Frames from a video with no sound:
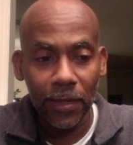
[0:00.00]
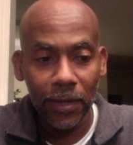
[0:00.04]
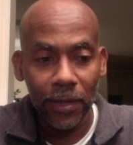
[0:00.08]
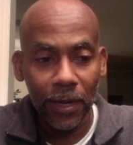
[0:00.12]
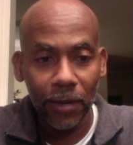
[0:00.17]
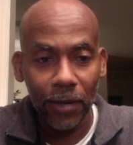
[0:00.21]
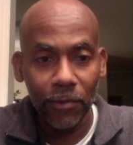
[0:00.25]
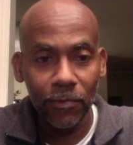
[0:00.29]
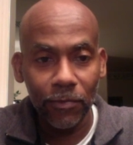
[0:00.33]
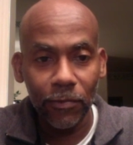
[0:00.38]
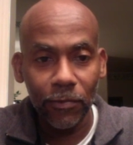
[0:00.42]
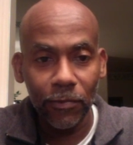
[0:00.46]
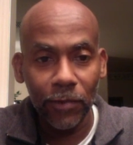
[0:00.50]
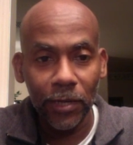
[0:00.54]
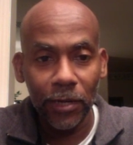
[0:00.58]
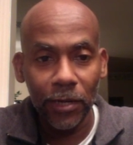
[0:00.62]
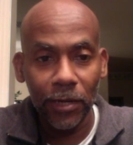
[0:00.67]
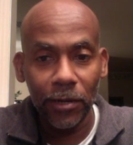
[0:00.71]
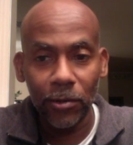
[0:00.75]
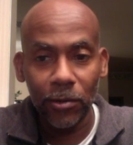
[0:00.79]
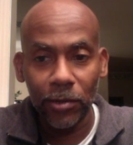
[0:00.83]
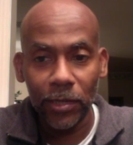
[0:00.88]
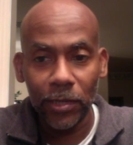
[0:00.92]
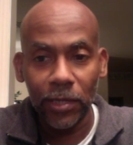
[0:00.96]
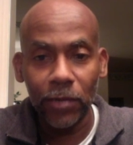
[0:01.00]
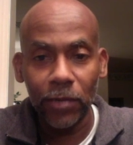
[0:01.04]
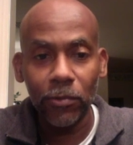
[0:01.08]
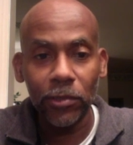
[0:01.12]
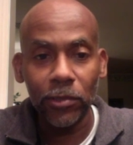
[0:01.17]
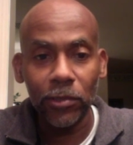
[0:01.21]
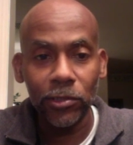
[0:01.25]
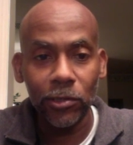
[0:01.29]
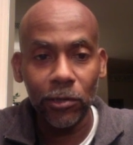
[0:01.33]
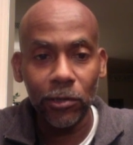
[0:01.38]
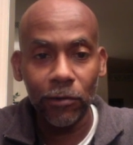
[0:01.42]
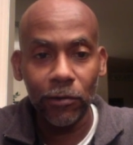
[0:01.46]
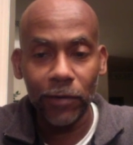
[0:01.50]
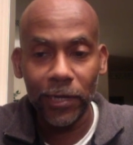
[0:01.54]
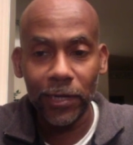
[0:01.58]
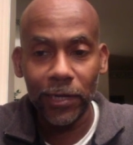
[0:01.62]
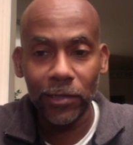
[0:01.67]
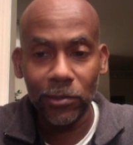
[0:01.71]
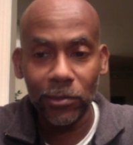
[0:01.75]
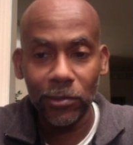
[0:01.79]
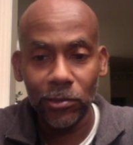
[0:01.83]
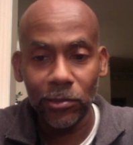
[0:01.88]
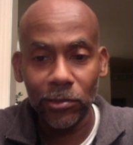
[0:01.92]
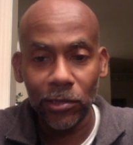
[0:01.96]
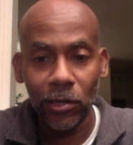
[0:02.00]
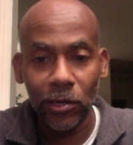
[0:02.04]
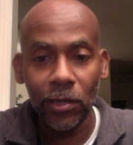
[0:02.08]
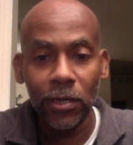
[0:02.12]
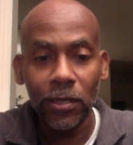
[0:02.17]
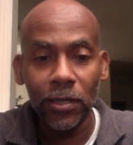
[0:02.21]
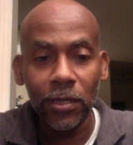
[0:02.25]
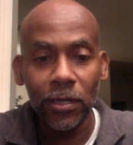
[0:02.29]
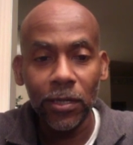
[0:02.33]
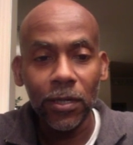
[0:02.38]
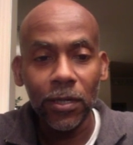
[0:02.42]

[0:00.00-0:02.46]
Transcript: and I really don't care what your credentials are,